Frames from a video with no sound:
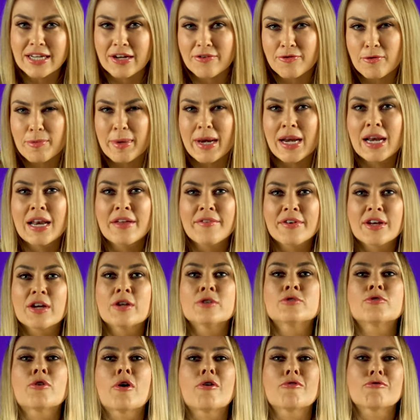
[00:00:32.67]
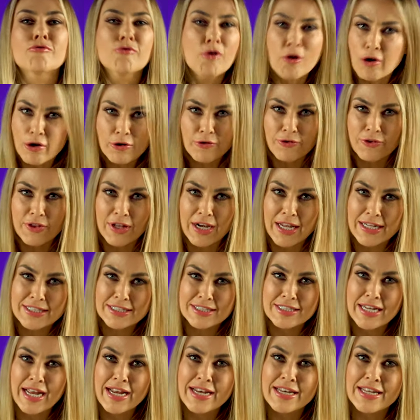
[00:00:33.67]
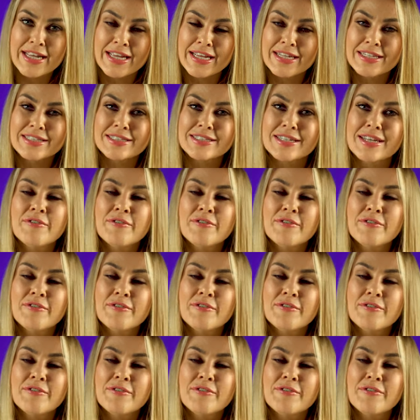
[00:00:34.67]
Have you been living under a rock for the last 10 years?